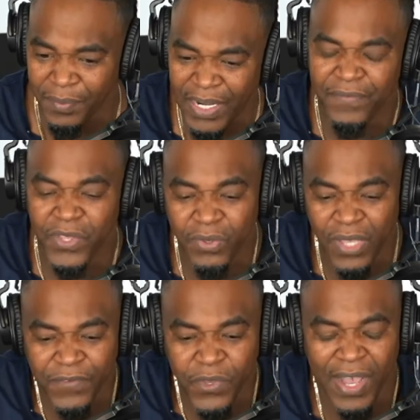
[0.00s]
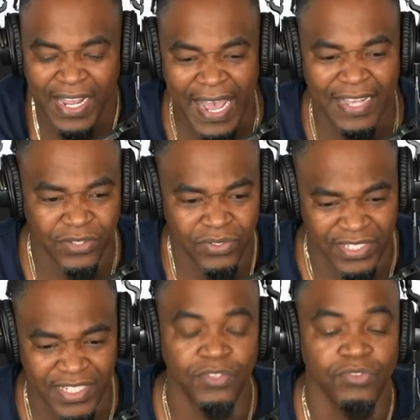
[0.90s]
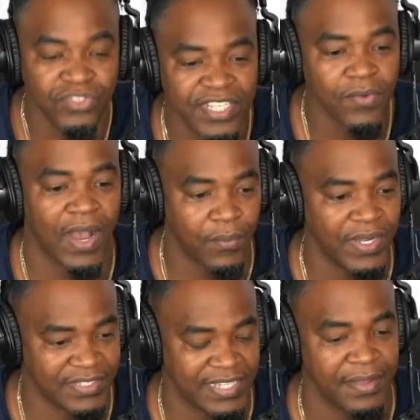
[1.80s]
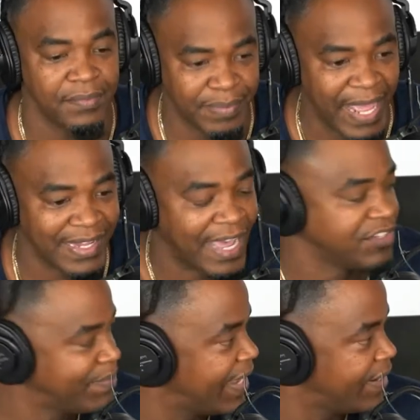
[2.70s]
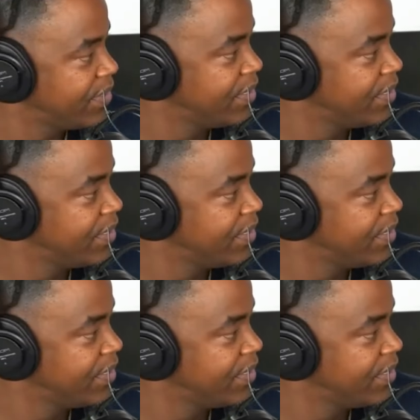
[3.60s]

but if you got eyes, you see why we saying Black Lives Matter.